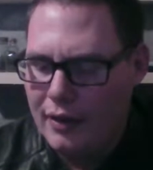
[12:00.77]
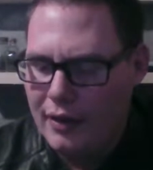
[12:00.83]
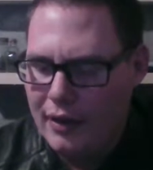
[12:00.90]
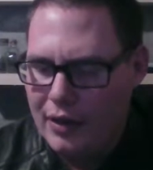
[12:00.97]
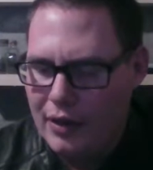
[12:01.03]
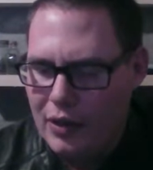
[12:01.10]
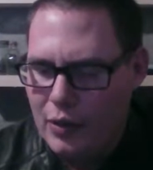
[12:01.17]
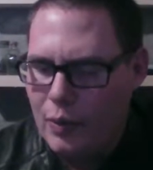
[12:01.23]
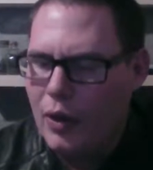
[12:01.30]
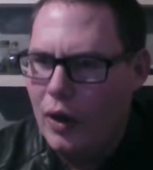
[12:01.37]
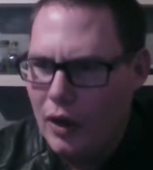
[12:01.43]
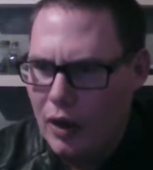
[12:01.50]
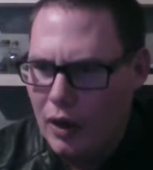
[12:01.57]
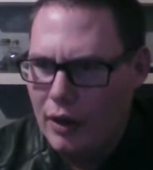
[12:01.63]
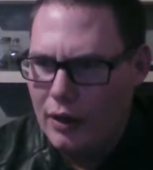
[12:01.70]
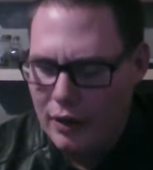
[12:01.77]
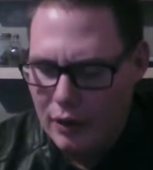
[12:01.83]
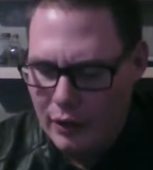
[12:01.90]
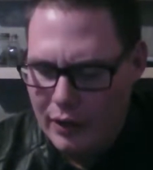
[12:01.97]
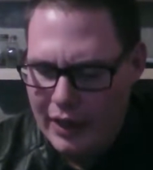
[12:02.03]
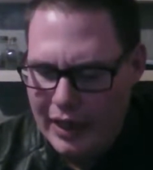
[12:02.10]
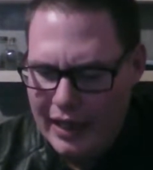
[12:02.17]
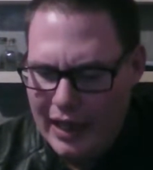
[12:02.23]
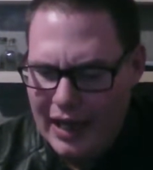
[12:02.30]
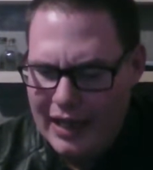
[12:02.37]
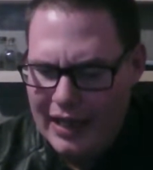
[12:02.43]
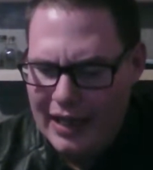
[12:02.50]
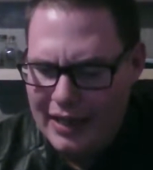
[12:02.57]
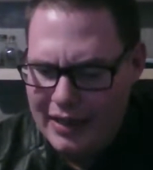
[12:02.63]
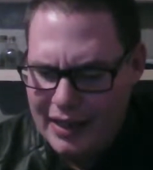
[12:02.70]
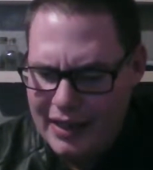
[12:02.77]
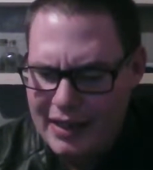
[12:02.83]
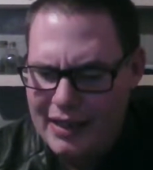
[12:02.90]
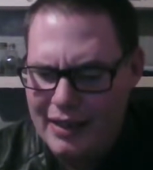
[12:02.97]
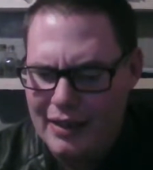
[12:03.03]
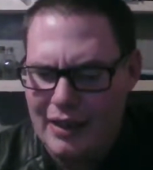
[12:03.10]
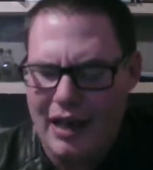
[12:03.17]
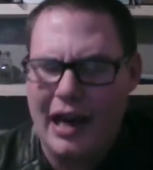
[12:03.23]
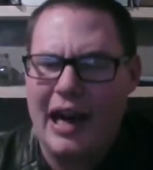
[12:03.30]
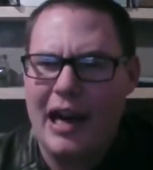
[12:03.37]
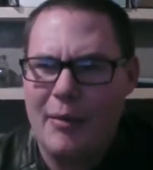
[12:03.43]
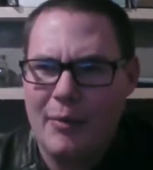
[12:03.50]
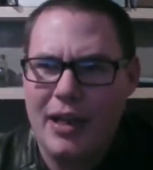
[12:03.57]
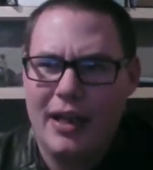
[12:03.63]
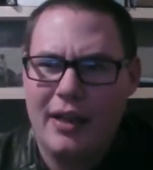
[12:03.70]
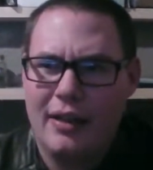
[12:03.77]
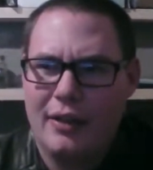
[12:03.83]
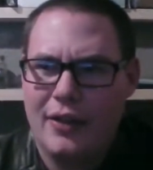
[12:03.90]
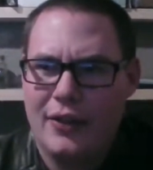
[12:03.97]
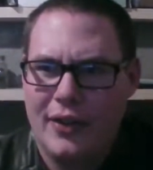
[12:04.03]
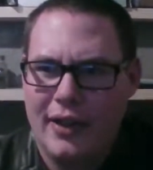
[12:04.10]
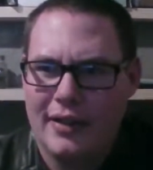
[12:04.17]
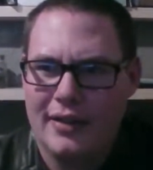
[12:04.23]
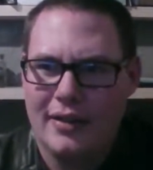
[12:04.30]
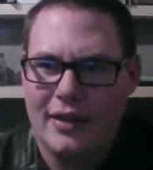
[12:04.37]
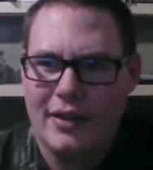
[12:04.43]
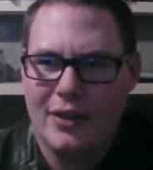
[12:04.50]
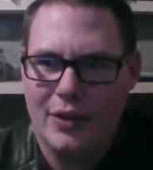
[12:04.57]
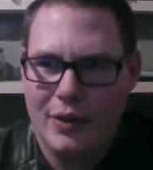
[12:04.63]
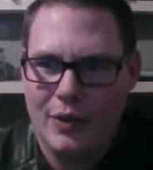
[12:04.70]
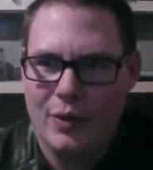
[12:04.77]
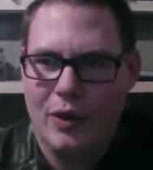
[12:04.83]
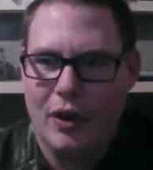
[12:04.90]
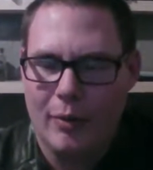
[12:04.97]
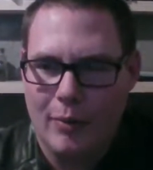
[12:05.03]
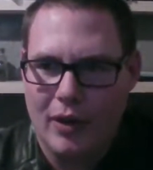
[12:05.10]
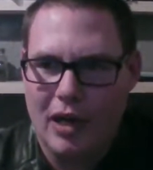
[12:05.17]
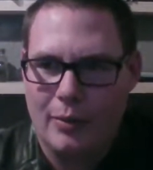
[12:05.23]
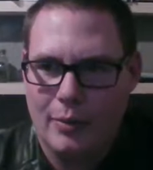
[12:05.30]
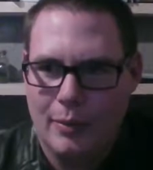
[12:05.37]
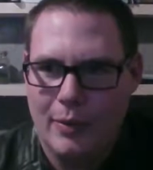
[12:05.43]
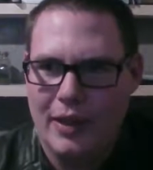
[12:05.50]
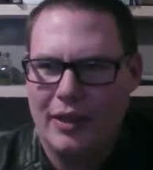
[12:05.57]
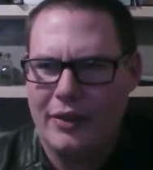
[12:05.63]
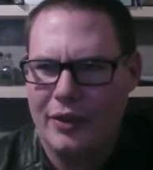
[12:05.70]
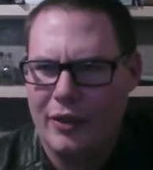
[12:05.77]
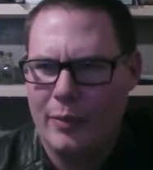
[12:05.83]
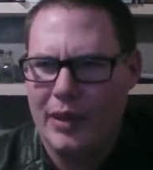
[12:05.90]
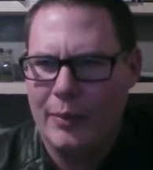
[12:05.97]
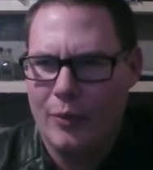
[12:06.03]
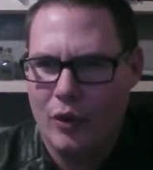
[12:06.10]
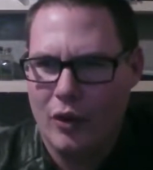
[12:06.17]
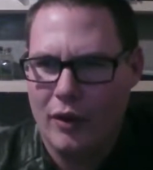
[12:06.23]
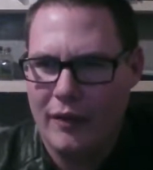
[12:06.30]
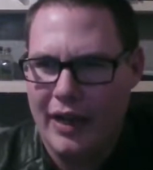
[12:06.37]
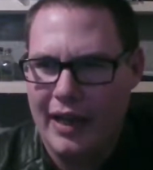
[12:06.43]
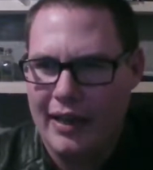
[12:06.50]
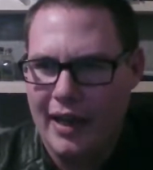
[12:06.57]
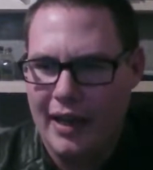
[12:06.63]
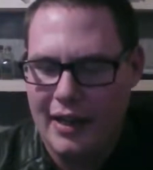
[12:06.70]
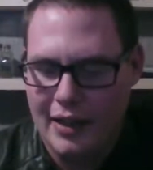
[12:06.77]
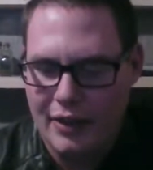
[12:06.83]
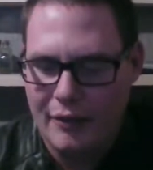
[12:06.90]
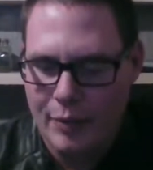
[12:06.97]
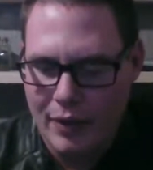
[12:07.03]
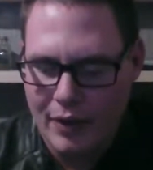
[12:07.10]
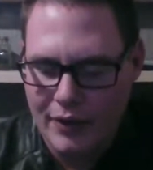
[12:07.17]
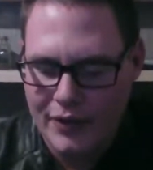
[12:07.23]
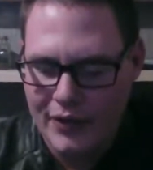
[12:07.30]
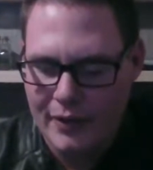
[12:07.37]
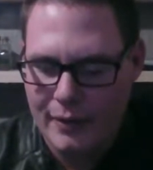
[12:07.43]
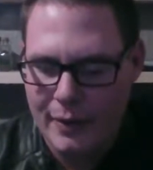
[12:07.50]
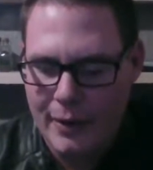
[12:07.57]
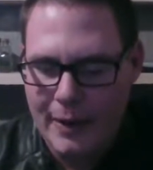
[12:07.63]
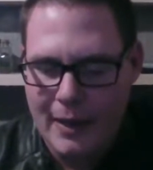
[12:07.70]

that you are. Okay. I think I'm getting the sense that you are probably a little bit more of that naive person.